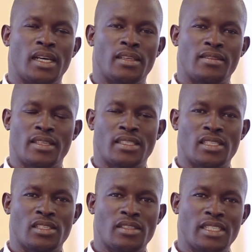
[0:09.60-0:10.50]

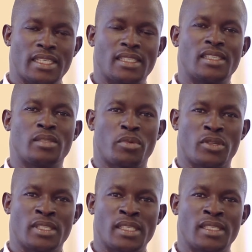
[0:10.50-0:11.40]
transitional justice
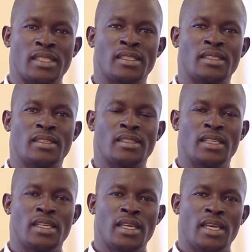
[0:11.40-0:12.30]
processes,
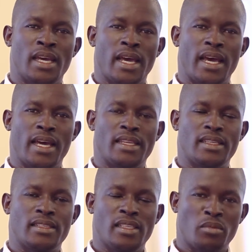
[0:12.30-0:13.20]

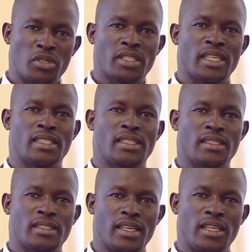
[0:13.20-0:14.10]
and in most
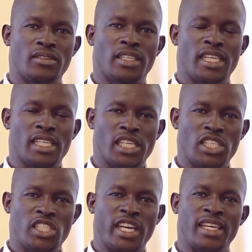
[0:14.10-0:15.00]
cases, they are not
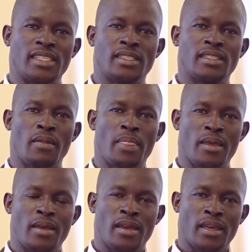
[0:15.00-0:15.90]
engaged as
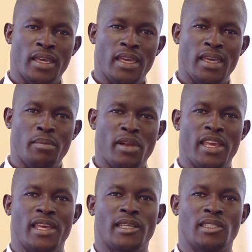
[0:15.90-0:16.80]
key
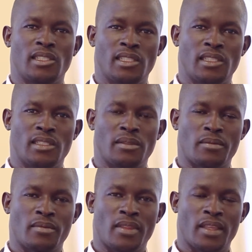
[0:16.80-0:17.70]
players in
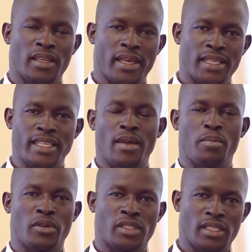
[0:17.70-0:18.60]
the entire
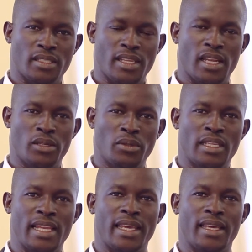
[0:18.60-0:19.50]
process. They
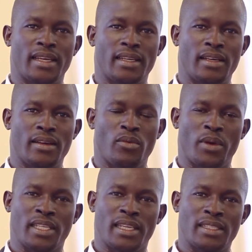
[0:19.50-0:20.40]
look like
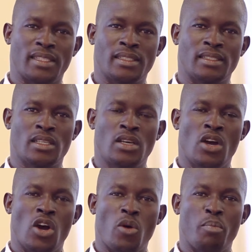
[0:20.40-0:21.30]
witnesses
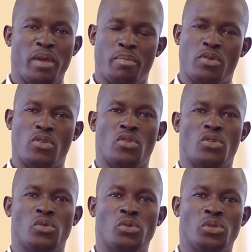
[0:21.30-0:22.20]
or people
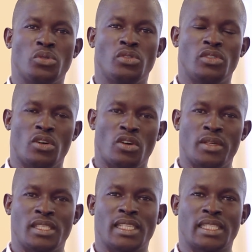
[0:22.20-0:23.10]
who should
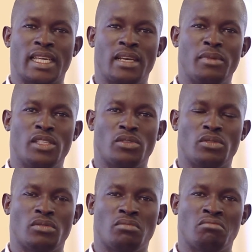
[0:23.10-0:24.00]
always just come in
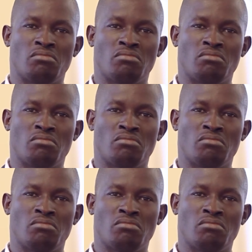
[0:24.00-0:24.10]
to